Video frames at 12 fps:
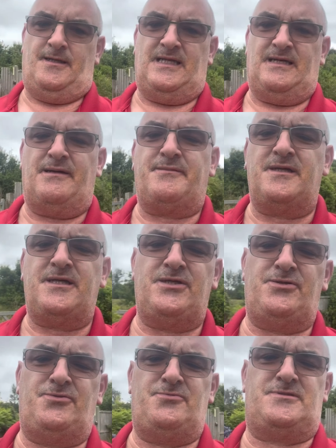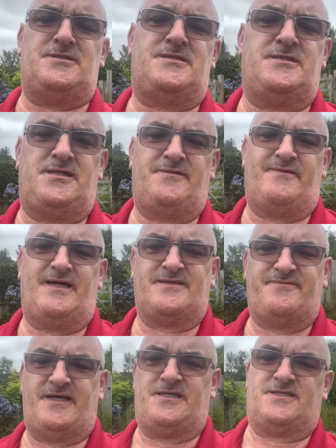Now, I'm going to use the city of Las
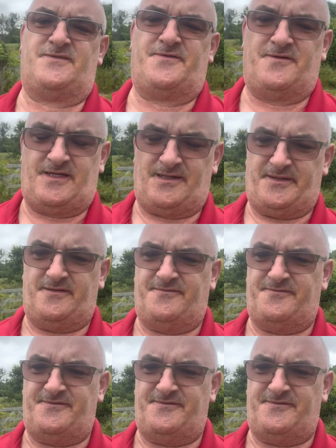Vegas for a little bit of